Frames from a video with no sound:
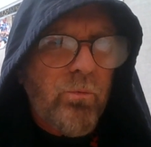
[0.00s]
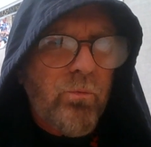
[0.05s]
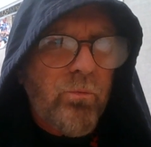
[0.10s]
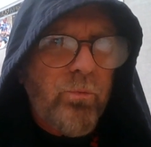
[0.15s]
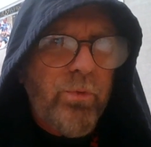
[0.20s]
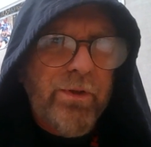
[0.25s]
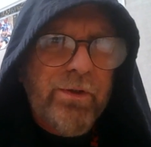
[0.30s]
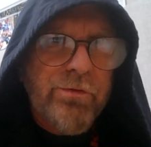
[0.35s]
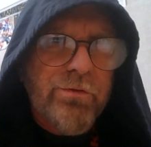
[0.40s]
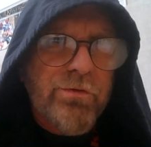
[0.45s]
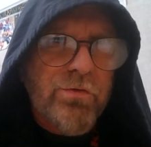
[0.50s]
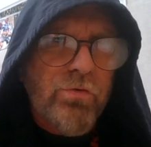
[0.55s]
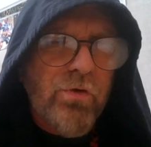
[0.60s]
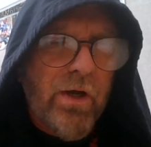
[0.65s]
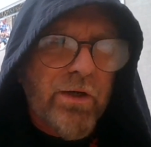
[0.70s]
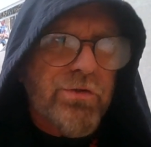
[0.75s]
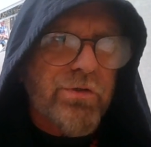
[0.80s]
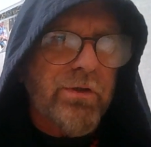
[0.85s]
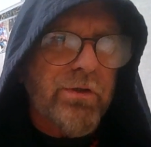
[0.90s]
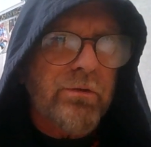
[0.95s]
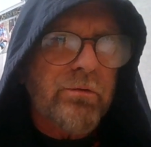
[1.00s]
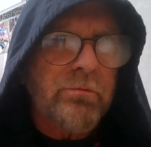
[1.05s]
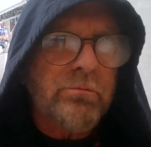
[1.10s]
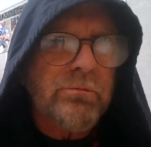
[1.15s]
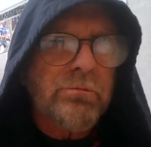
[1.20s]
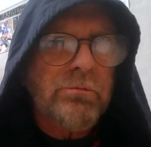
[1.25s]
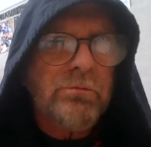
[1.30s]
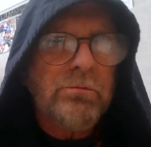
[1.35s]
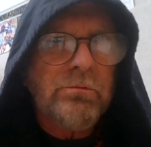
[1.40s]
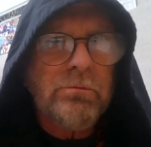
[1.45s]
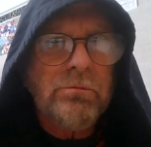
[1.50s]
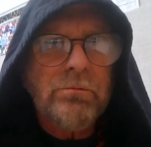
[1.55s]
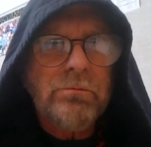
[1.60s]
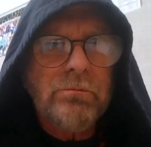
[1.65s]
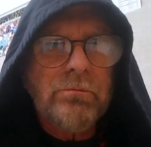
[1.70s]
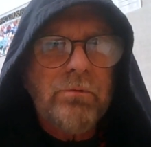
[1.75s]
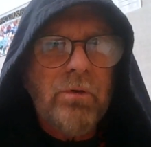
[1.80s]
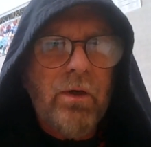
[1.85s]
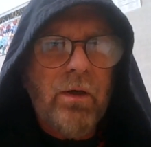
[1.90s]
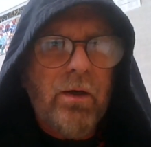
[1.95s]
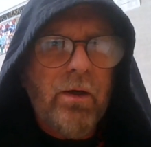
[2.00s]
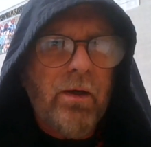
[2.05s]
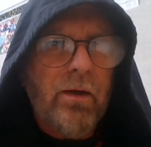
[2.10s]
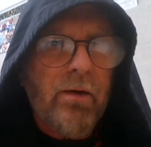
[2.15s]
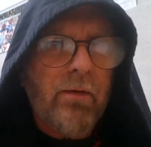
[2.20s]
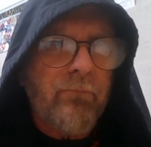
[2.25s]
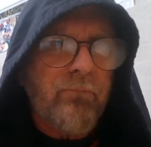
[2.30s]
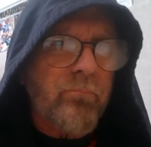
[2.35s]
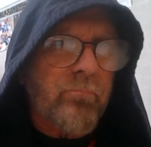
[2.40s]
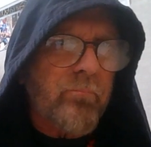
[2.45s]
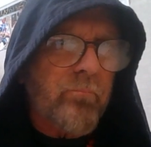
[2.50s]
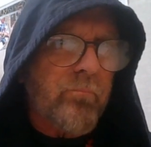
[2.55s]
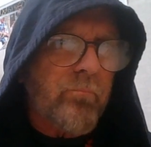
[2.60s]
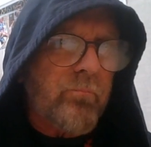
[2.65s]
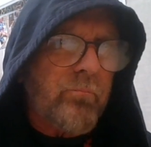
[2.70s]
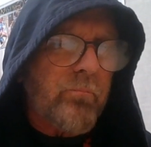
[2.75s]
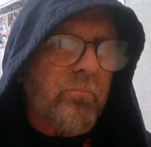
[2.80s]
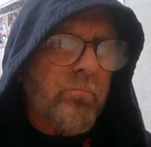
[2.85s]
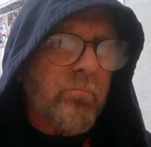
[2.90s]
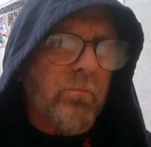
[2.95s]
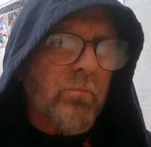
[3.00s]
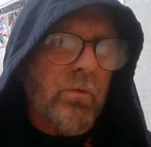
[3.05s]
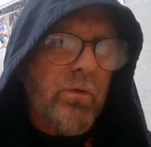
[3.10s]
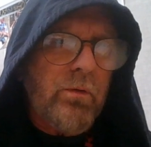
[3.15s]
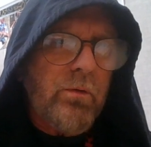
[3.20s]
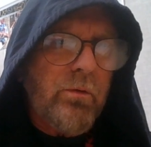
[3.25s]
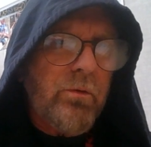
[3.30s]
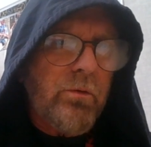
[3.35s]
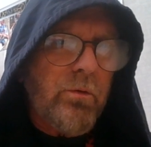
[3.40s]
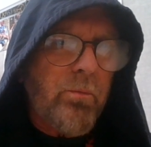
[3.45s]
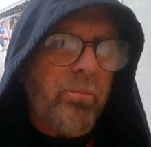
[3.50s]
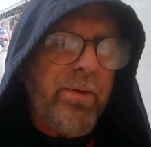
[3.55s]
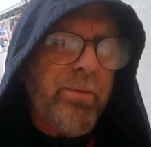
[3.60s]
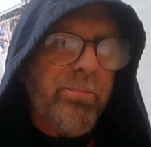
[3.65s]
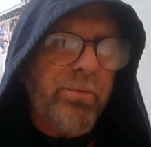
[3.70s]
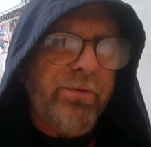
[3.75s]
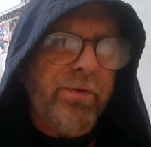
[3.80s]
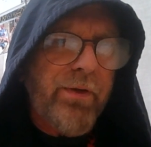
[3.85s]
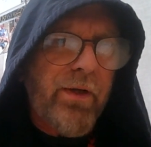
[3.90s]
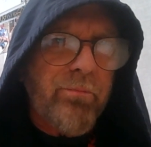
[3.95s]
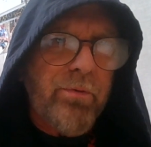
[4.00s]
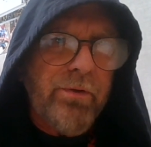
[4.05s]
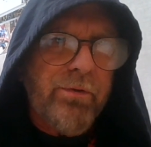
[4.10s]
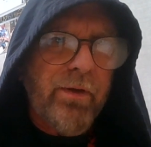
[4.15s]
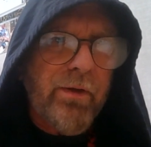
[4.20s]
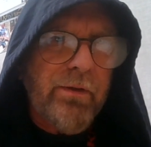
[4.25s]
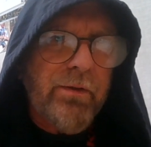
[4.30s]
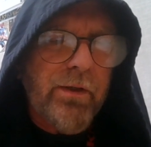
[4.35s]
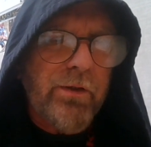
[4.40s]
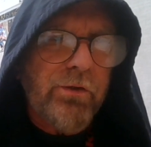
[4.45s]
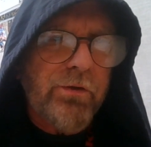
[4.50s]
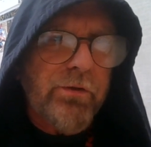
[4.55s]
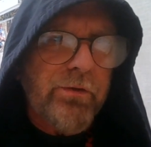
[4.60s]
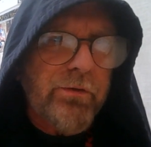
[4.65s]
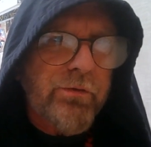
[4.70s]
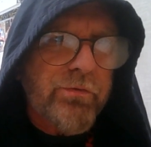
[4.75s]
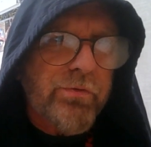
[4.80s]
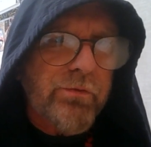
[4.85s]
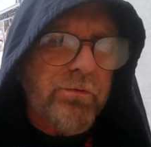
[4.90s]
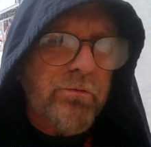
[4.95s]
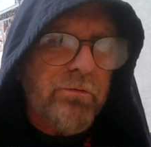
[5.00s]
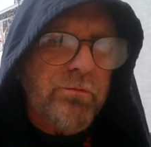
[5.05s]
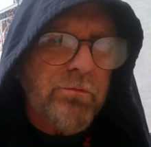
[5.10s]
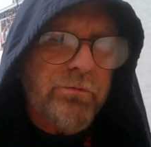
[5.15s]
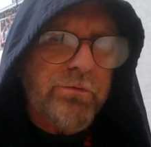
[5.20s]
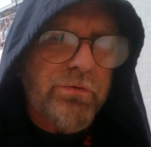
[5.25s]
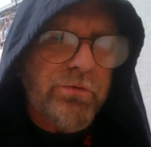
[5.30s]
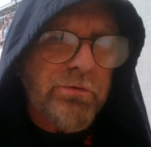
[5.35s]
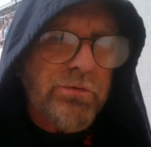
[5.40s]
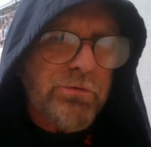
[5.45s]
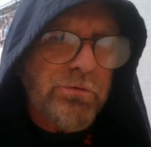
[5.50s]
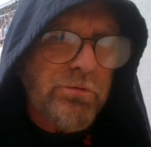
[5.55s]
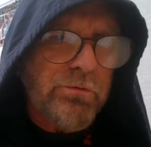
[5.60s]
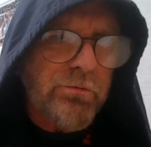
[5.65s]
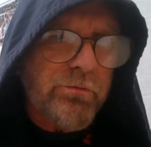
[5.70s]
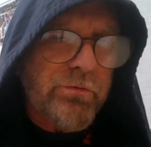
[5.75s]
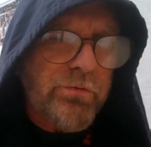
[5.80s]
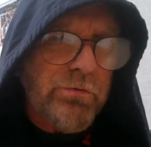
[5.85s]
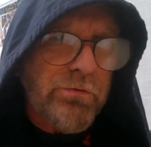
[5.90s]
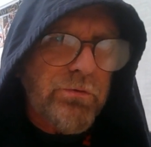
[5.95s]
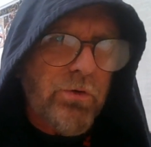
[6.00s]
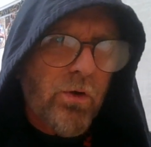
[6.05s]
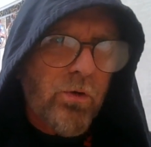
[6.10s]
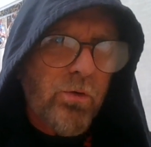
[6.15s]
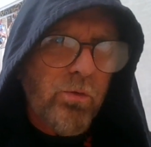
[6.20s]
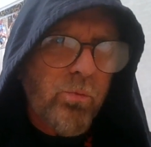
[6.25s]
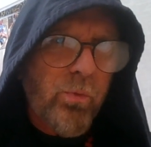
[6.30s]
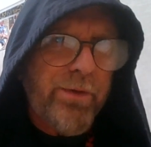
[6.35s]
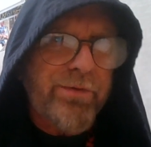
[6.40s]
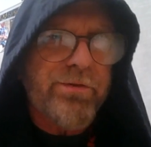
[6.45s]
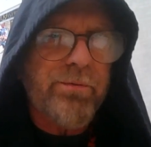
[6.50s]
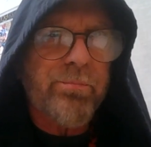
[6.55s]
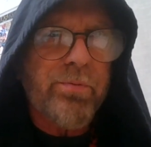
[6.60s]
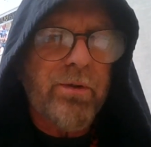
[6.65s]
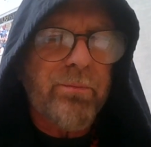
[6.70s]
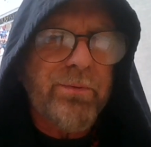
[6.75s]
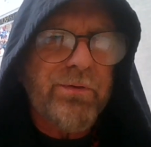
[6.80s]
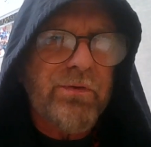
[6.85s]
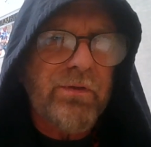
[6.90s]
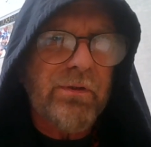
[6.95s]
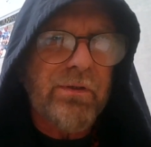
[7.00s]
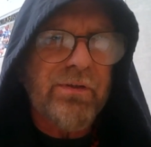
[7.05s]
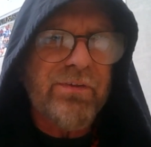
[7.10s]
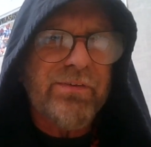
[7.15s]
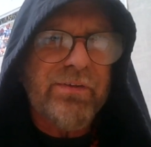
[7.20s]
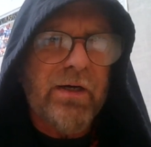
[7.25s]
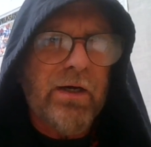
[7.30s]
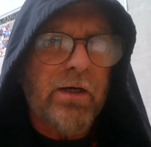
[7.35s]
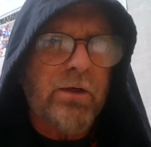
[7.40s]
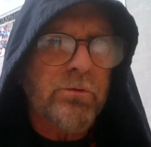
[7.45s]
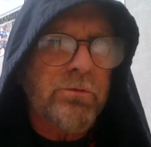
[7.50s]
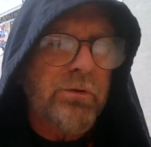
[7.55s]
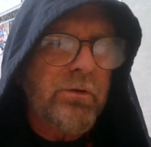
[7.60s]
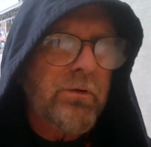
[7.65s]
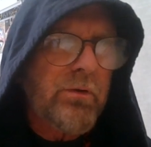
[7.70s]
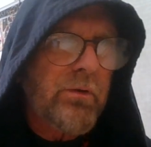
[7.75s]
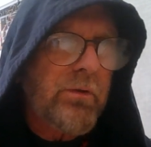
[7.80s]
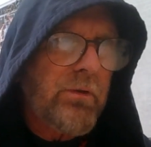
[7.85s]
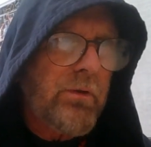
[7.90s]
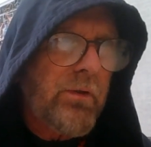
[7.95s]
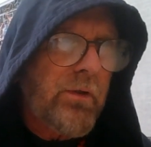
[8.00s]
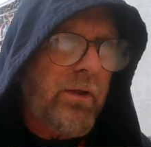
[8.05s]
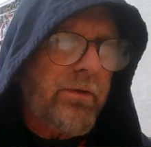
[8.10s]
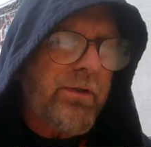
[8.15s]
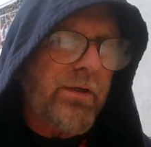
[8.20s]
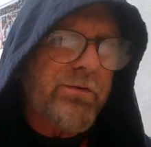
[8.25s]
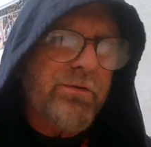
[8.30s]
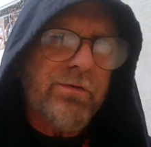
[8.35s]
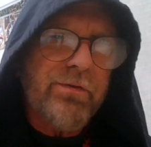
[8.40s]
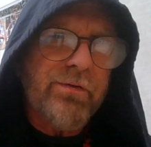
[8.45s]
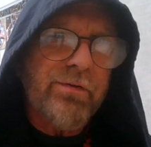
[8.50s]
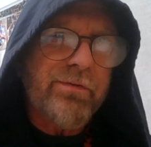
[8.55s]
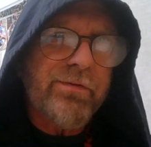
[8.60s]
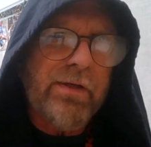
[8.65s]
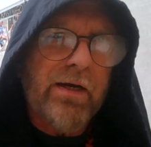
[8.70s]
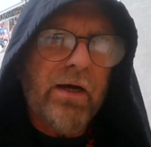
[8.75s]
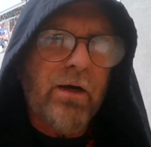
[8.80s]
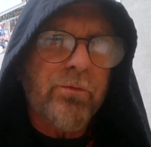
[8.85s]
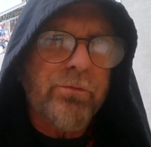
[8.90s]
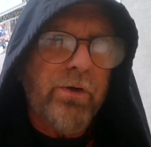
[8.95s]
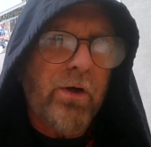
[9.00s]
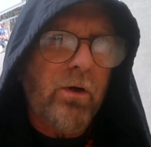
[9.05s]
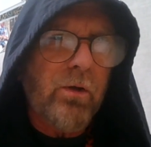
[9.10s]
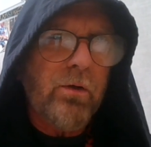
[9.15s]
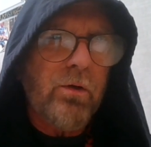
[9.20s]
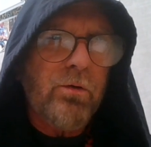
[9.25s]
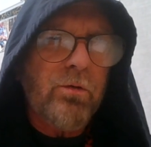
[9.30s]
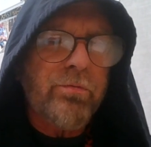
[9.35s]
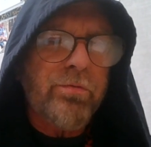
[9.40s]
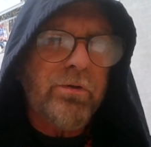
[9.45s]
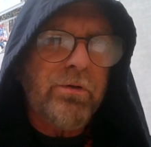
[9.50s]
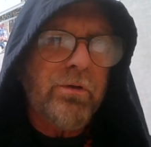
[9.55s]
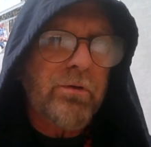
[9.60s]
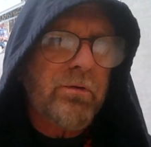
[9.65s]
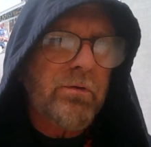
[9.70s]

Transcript: Reconstruction, um, people did everything they could to hold white supremacy in the South, not just the South, all over.